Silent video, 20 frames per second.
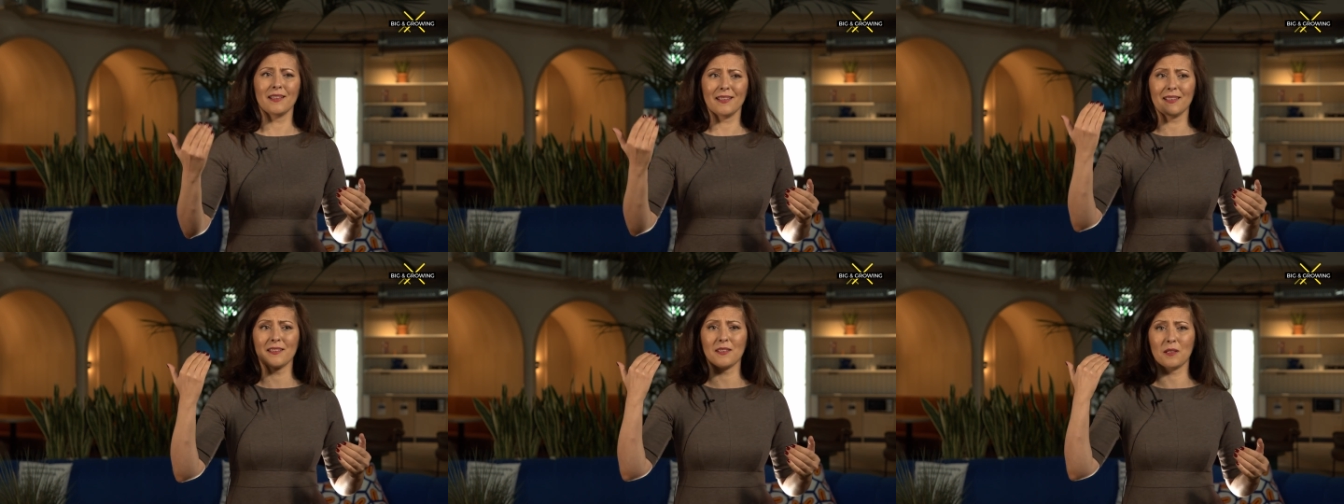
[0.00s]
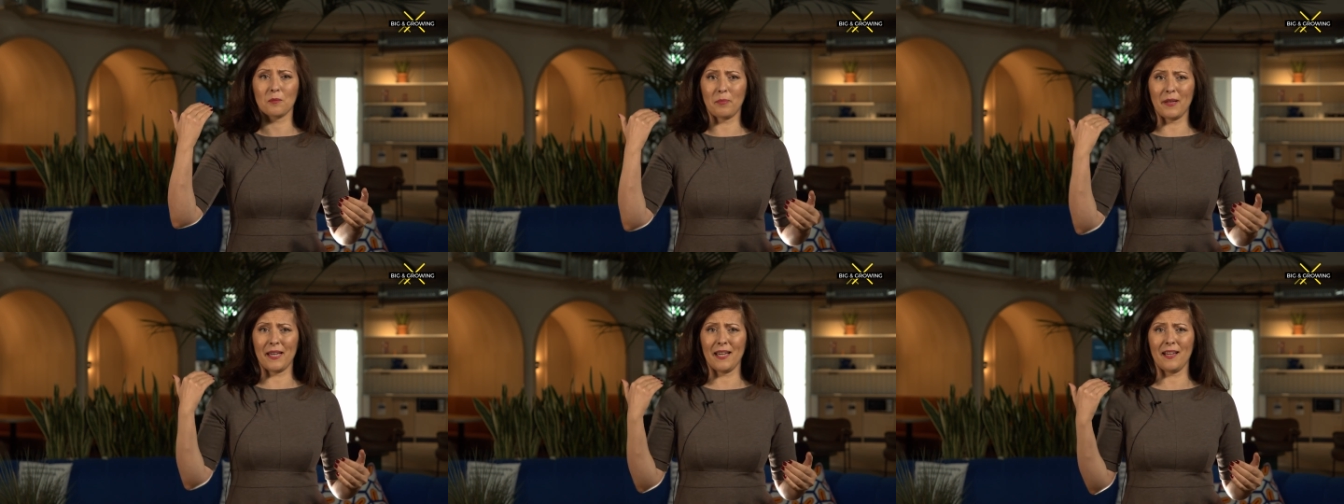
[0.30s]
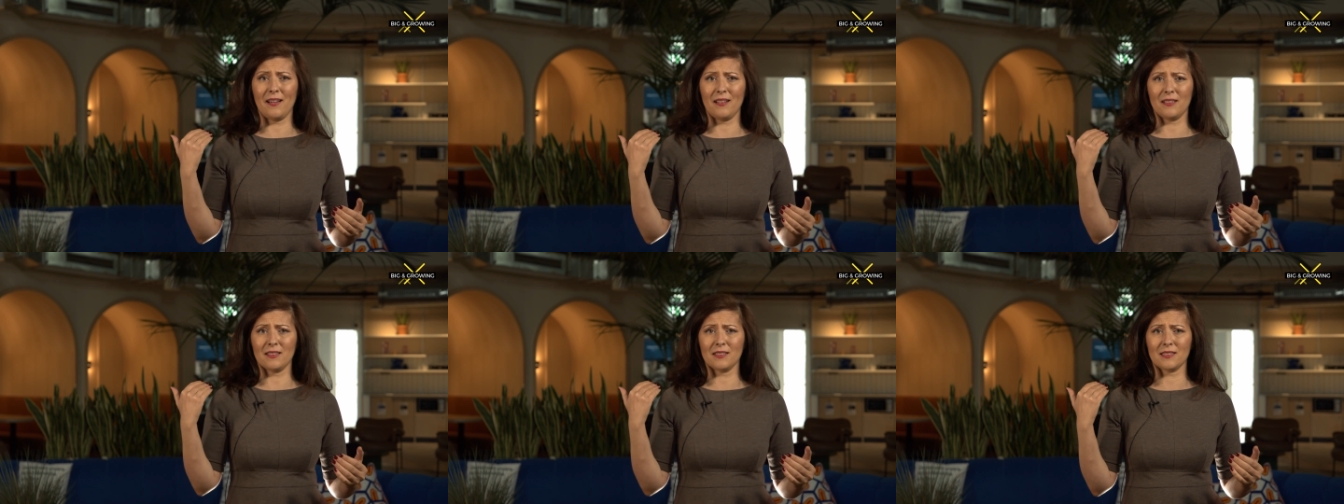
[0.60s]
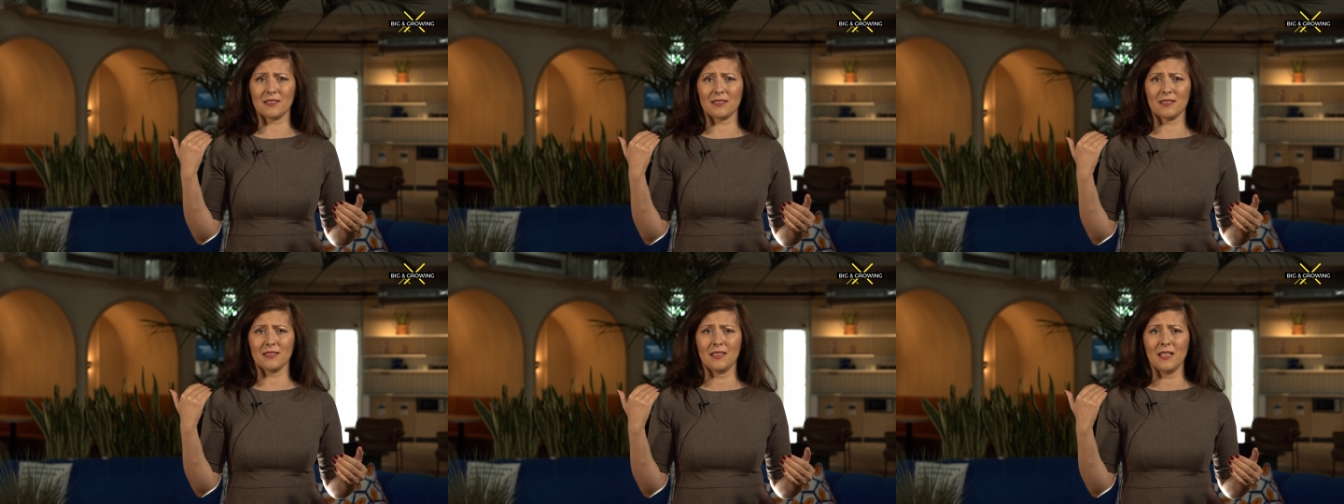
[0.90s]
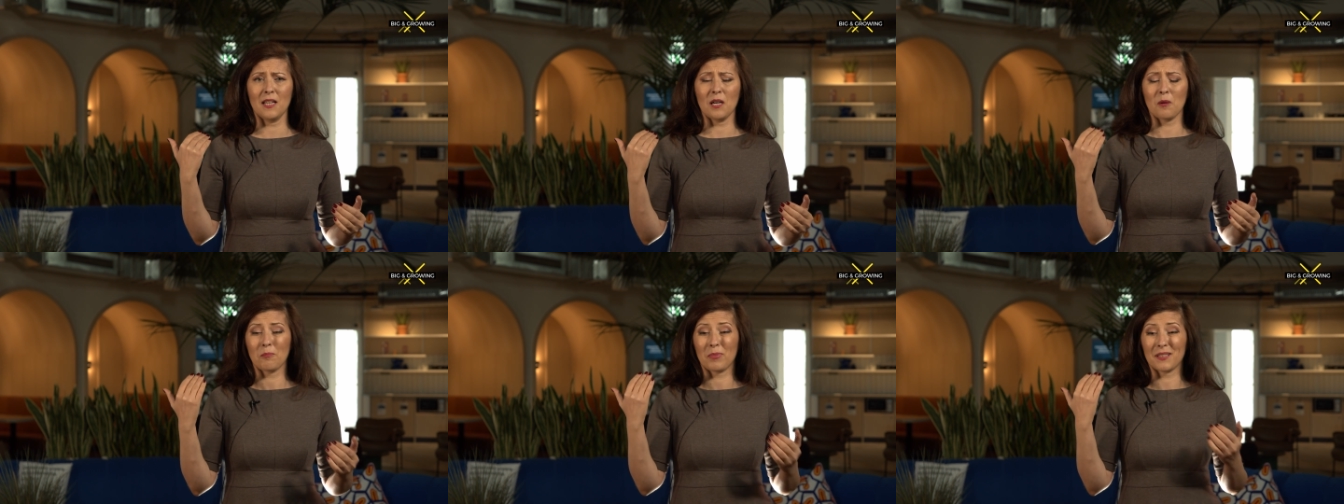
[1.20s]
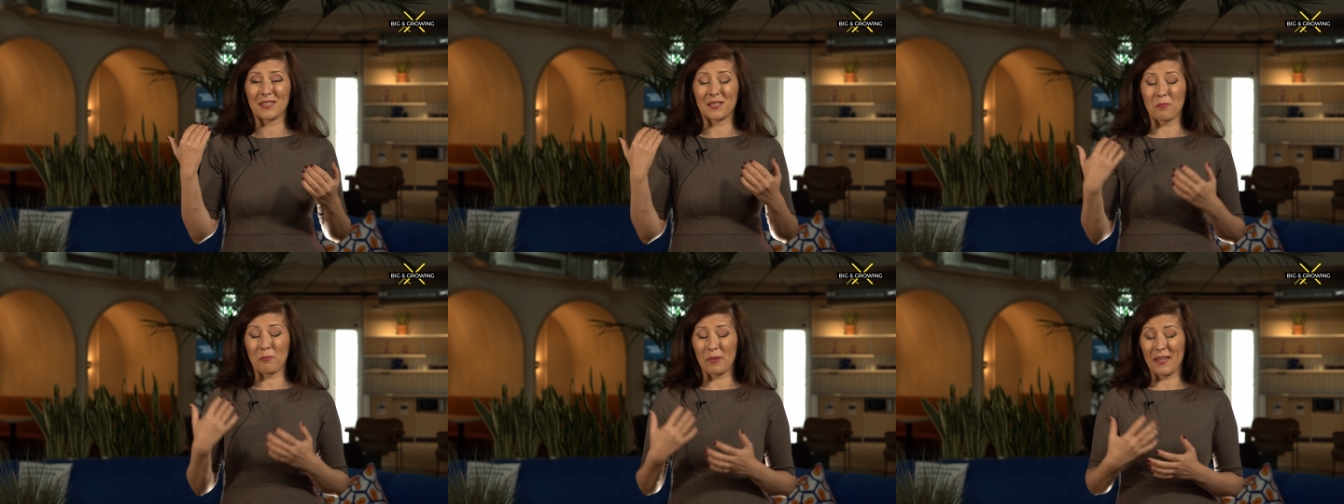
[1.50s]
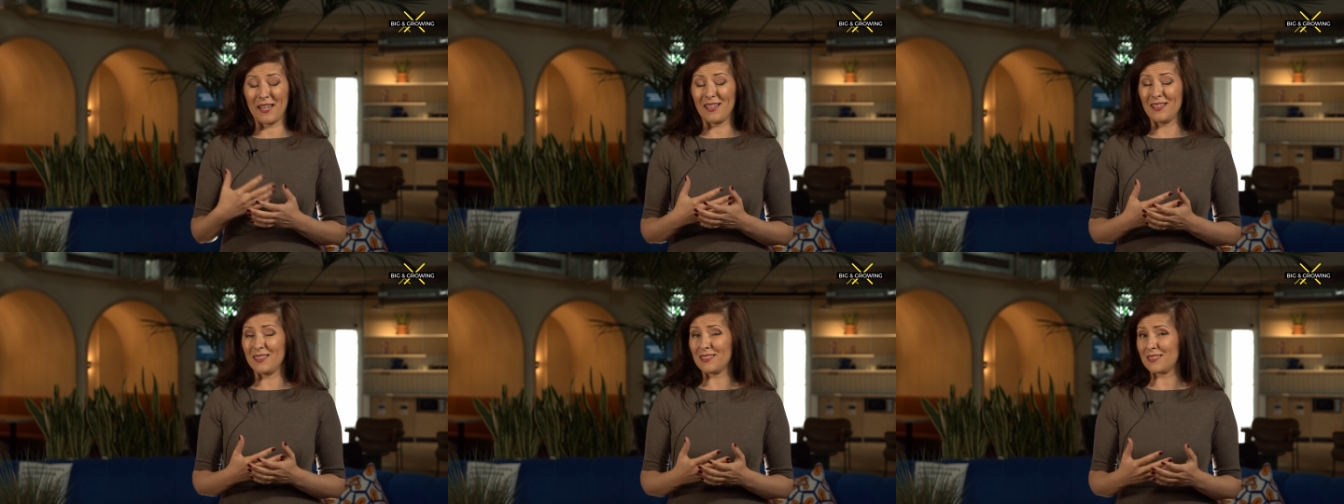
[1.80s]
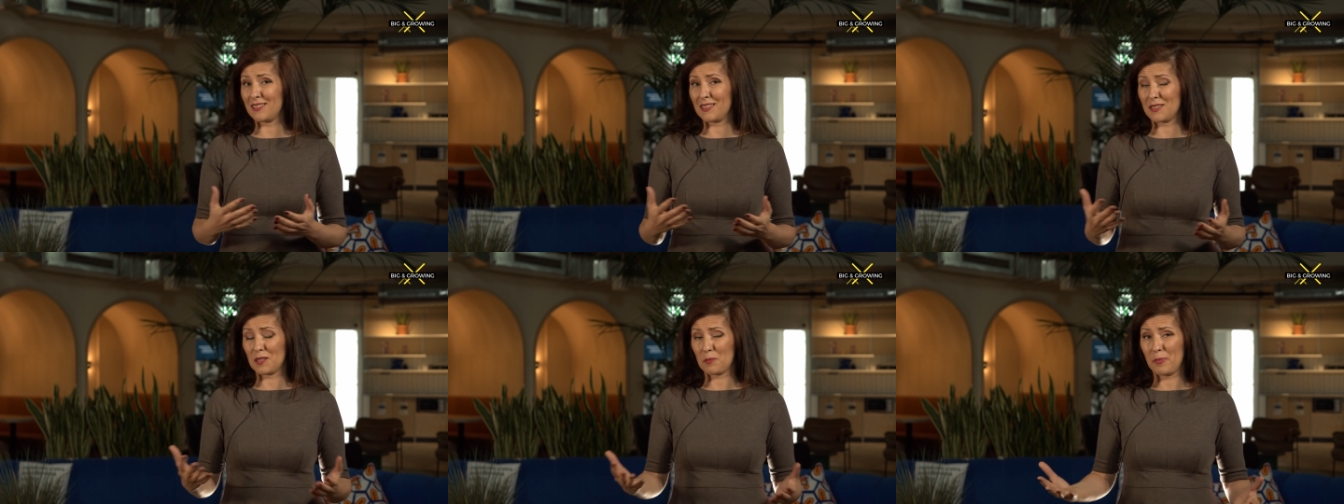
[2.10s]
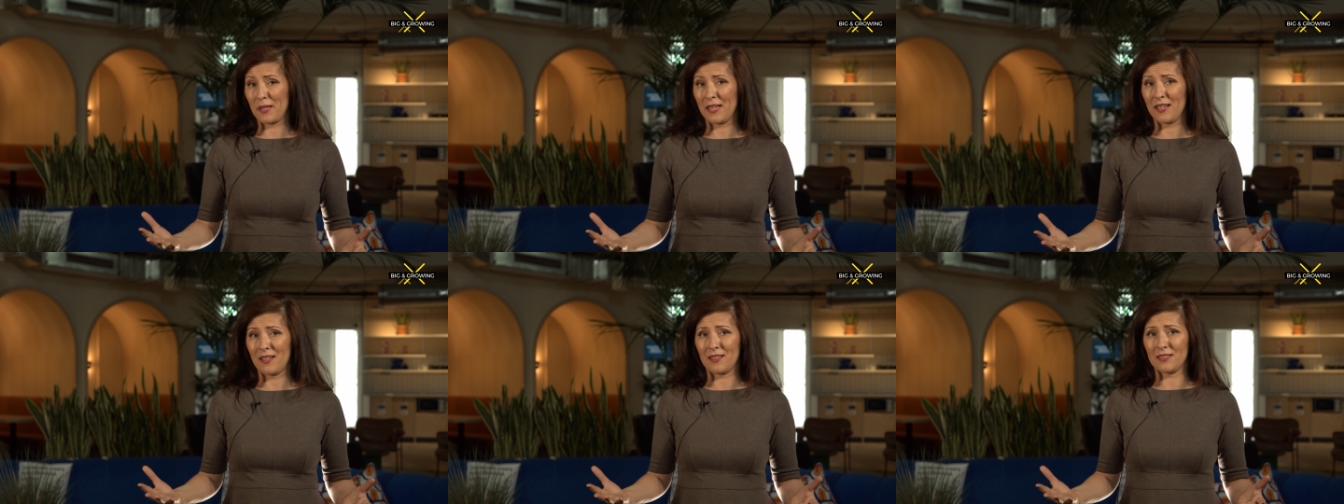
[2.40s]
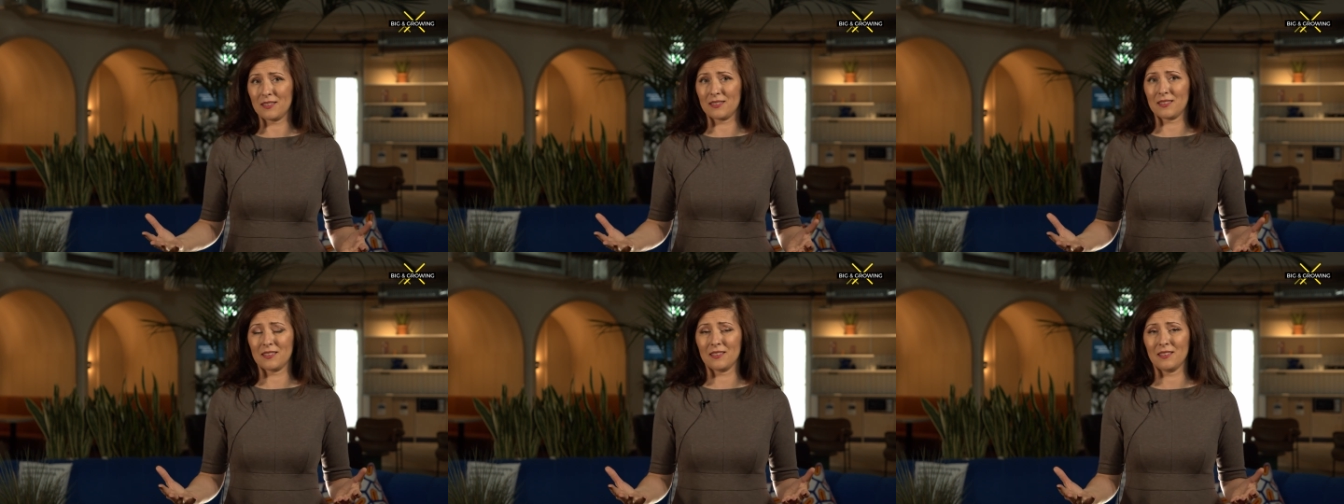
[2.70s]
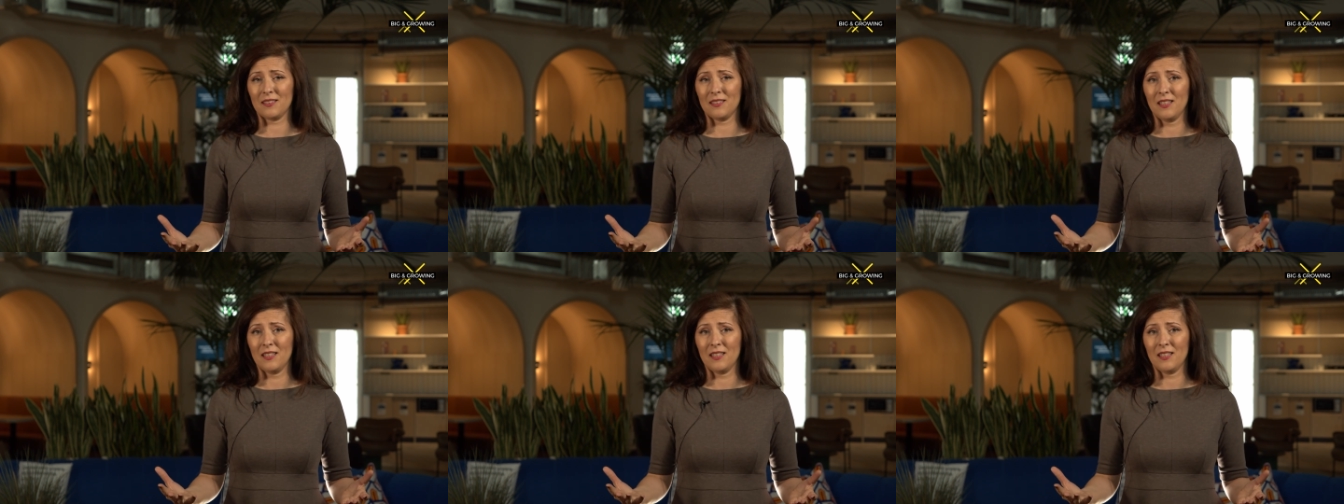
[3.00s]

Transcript: in the past, but the past is past.